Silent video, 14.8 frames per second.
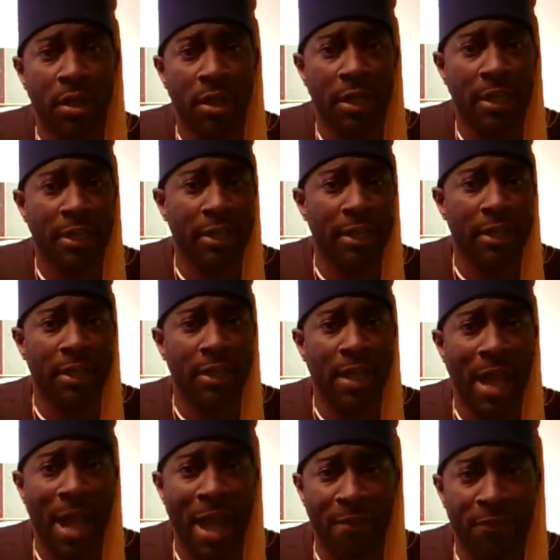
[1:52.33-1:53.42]

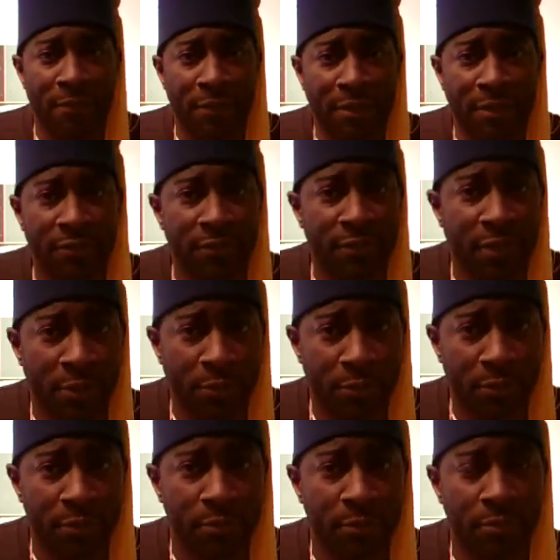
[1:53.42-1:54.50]
any
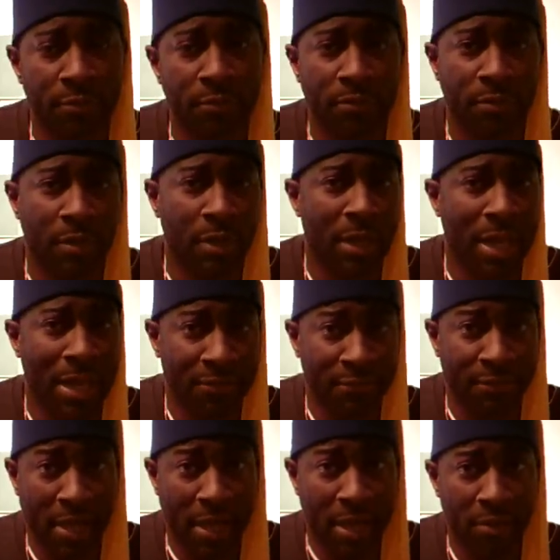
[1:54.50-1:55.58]
African-centered
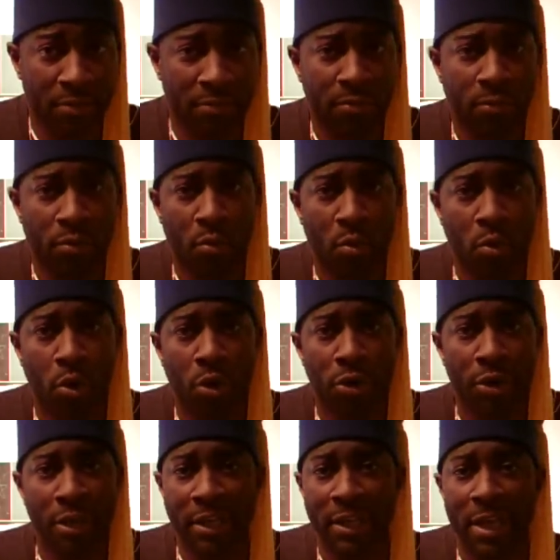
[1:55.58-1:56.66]
lifestyle
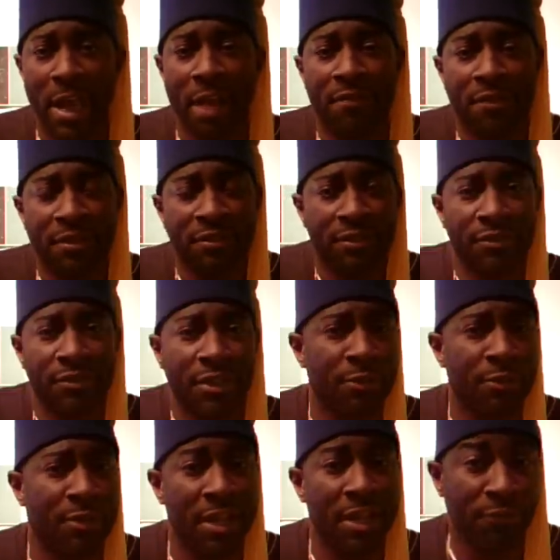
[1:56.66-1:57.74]
or any
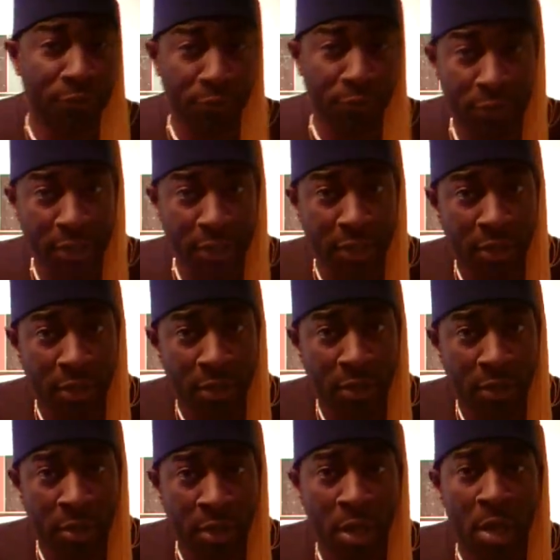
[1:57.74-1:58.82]
African-centered history.
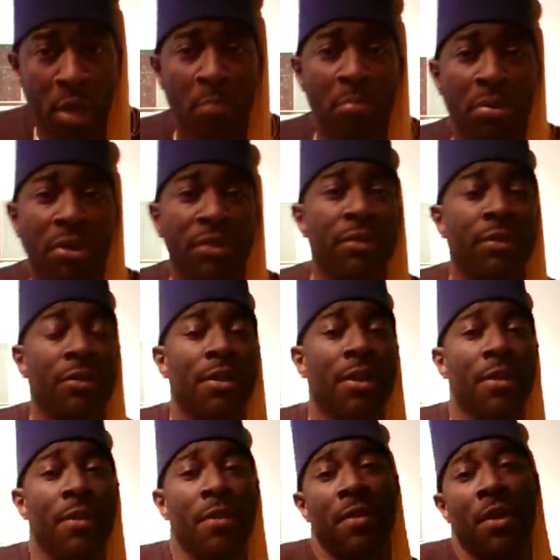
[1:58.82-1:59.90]
But
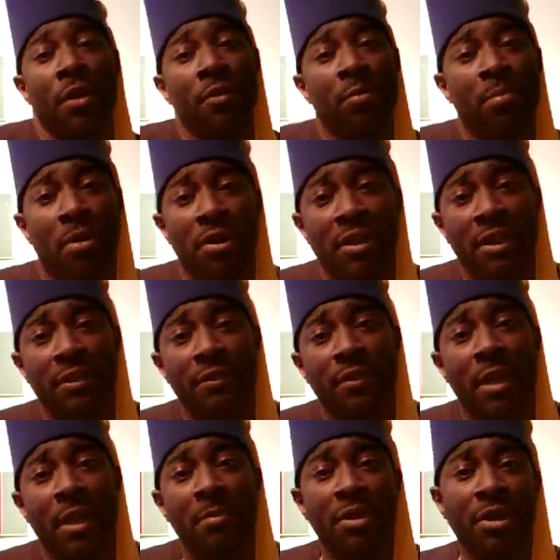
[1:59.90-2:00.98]
the other part is
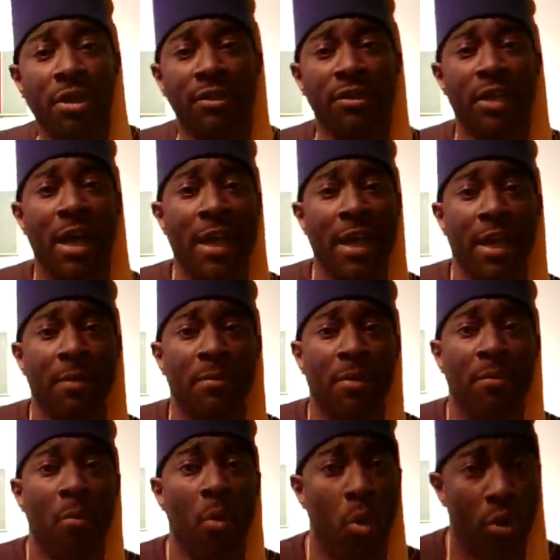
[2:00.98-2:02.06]
that because I am
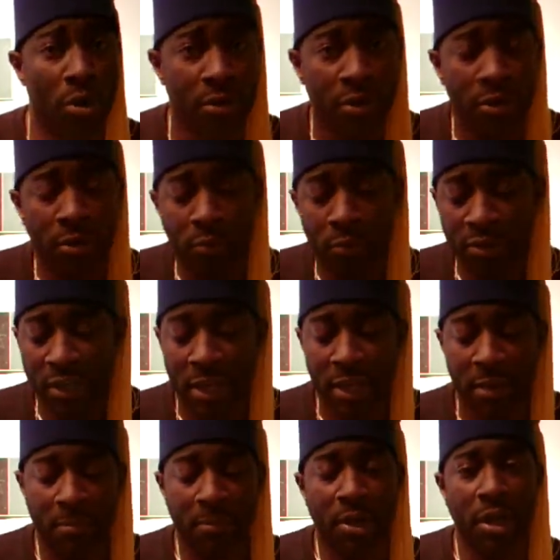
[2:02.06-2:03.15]
a Moor, which I
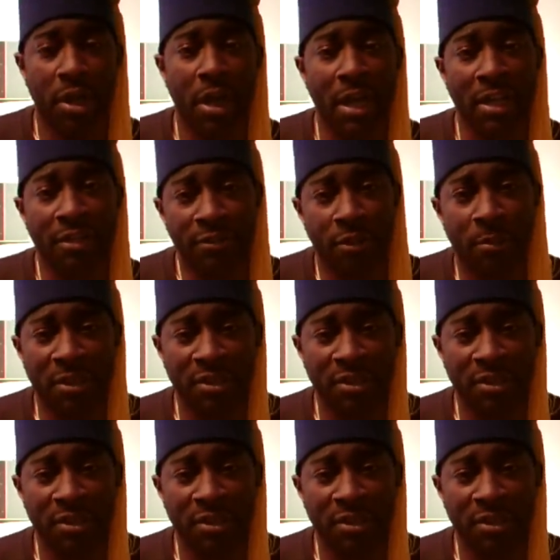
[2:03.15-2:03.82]
am, I consider